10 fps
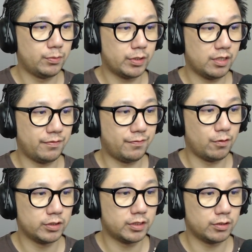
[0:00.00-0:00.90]
We're going to
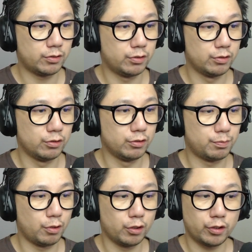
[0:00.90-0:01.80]
force it to
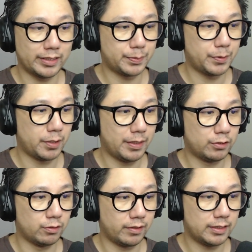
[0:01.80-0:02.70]
Proton
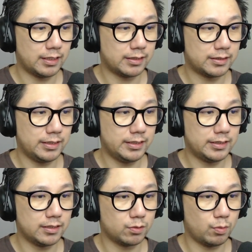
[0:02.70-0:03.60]
Experimental. I think that's the
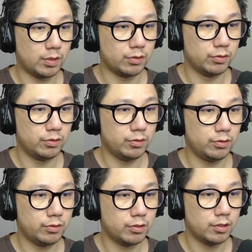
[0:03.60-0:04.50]
easiest one to
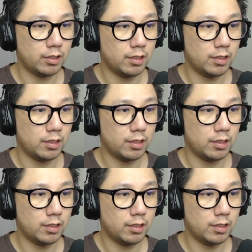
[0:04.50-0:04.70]
use.